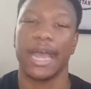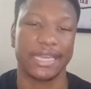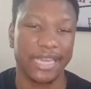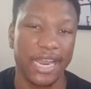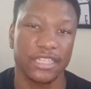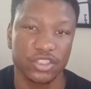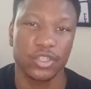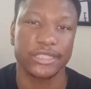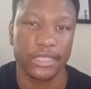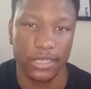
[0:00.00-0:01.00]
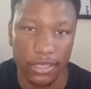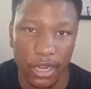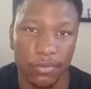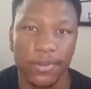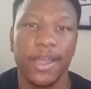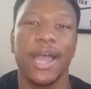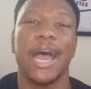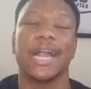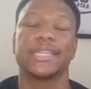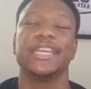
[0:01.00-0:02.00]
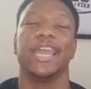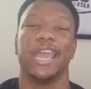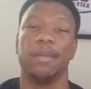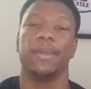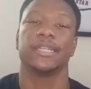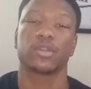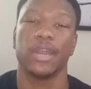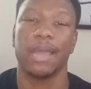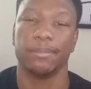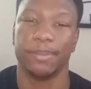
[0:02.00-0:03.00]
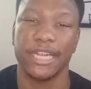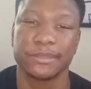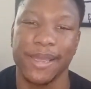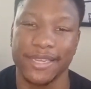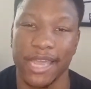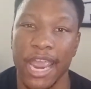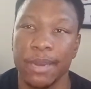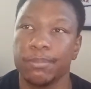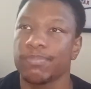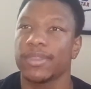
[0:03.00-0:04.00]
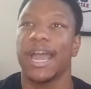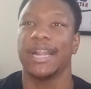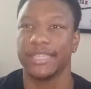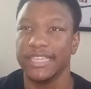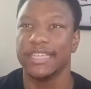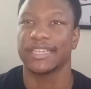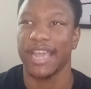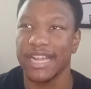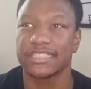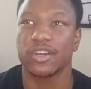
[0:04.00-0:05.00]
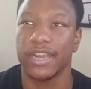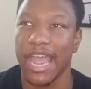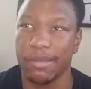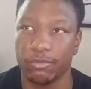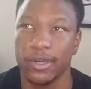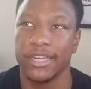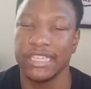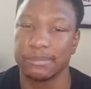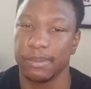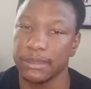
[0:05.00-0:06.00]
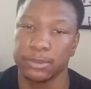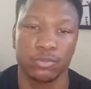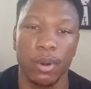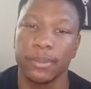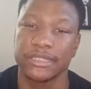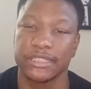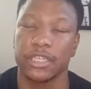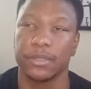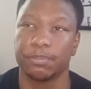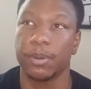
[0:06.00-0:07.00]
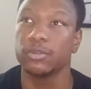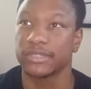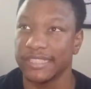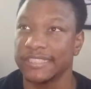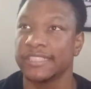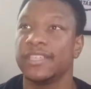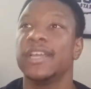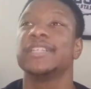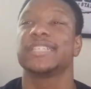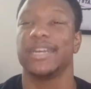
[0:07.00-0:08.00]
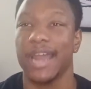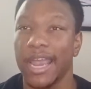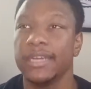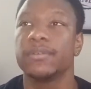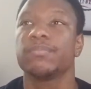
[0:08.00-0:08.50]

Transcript: Can't stress it enough. I think Ant-Man's going to have a bounce-back game. I think Cat's going to have one of his best performances of the postseason tonight.